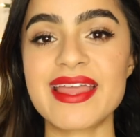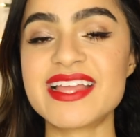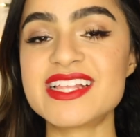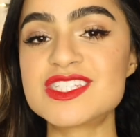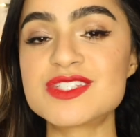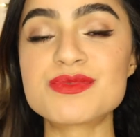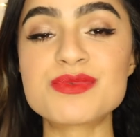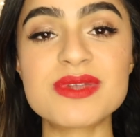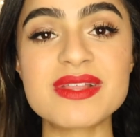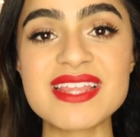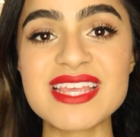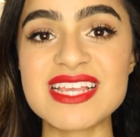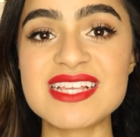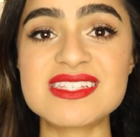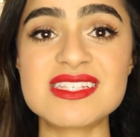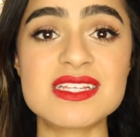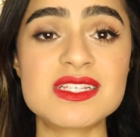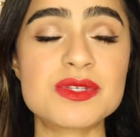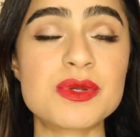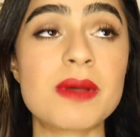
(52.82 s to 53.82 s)
It's really
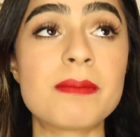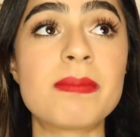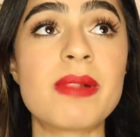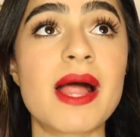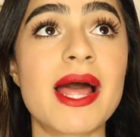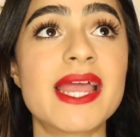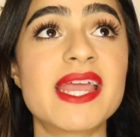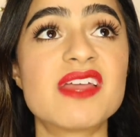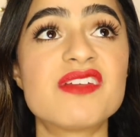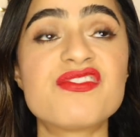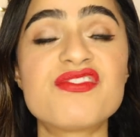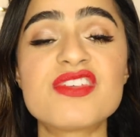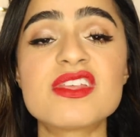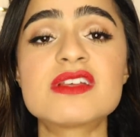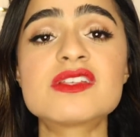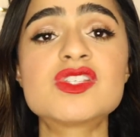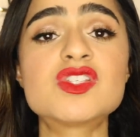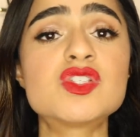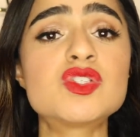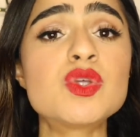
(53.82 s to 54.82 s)
easy to apply. It
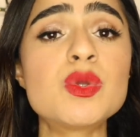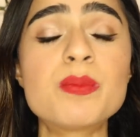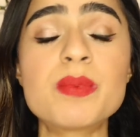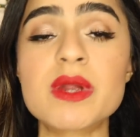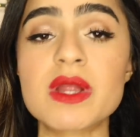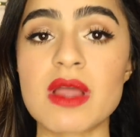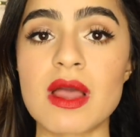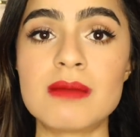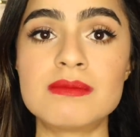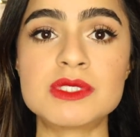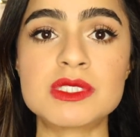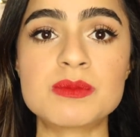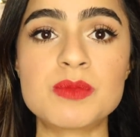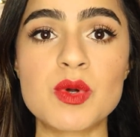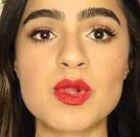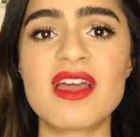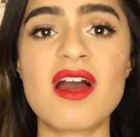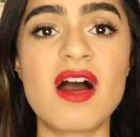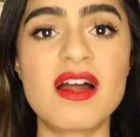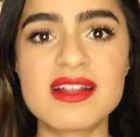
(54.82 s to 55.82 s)
feels super
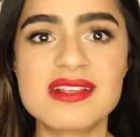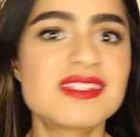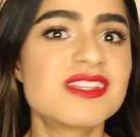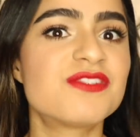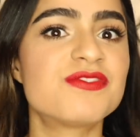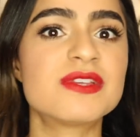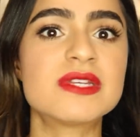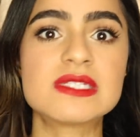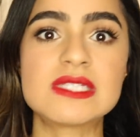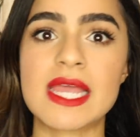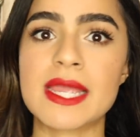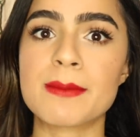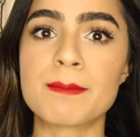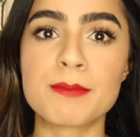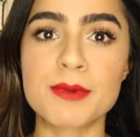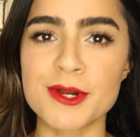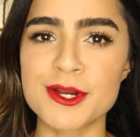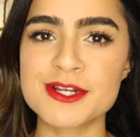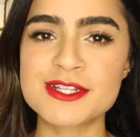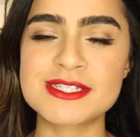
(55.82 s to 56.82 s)
comfortable. It honestly feels like
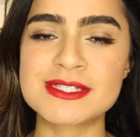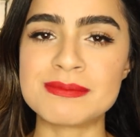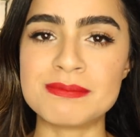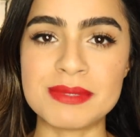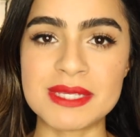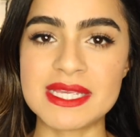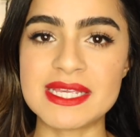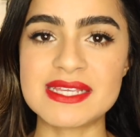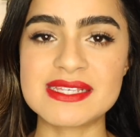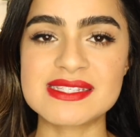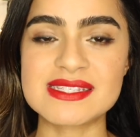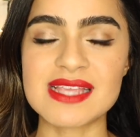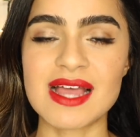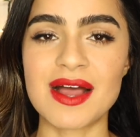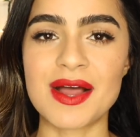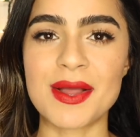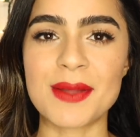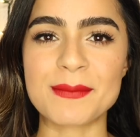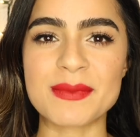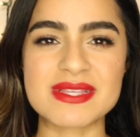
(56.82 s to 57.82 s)
Burt's Bees.
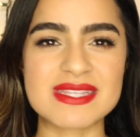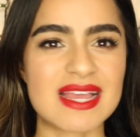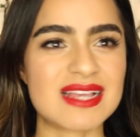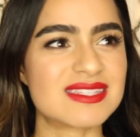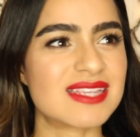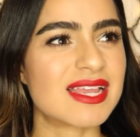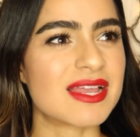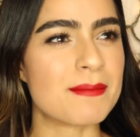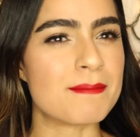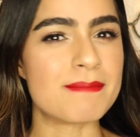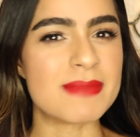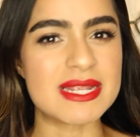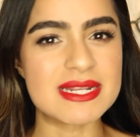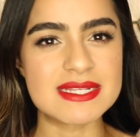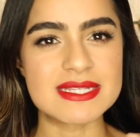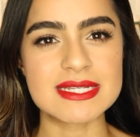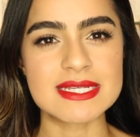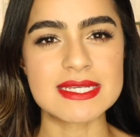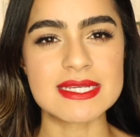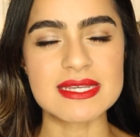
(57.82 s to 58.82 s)
Um, it has like a
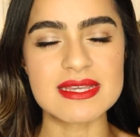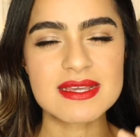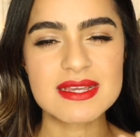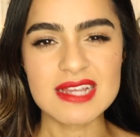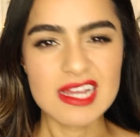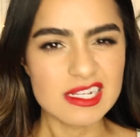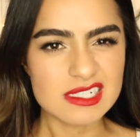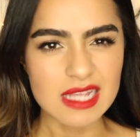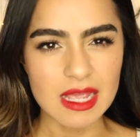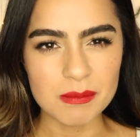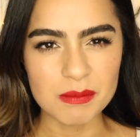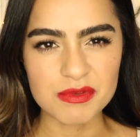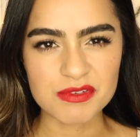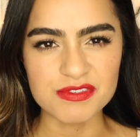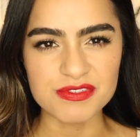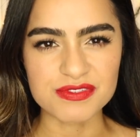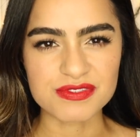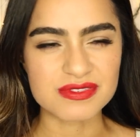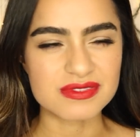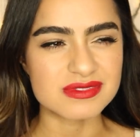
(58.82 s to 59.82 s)
minty type
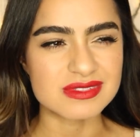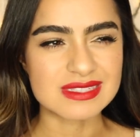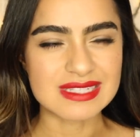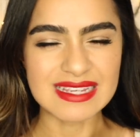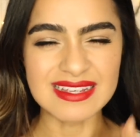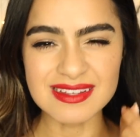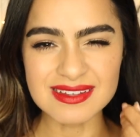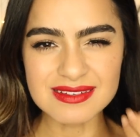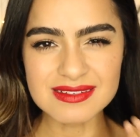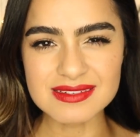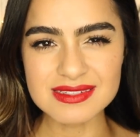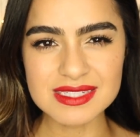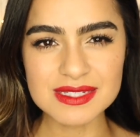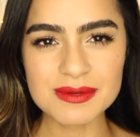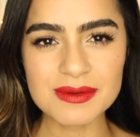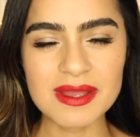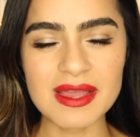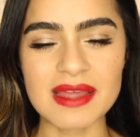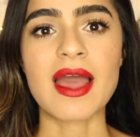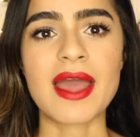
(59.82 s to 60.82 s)
of tingle to
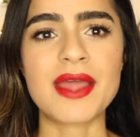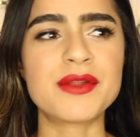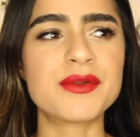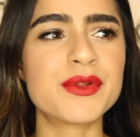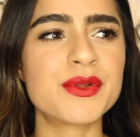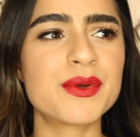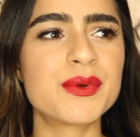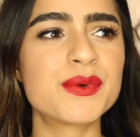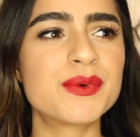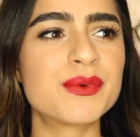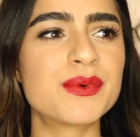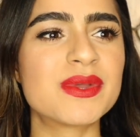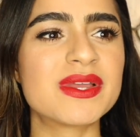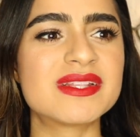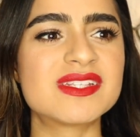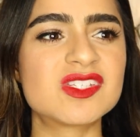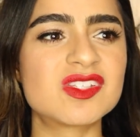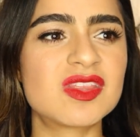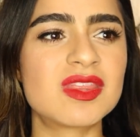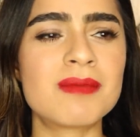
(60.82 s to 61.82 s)
it. I don't know,
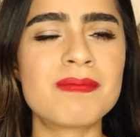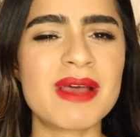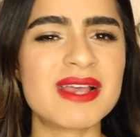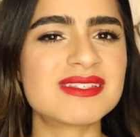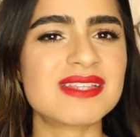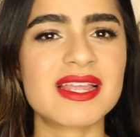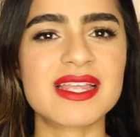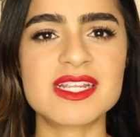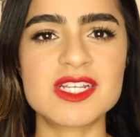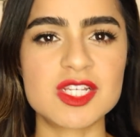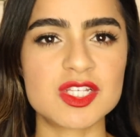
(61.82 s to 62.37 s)
it's the best I can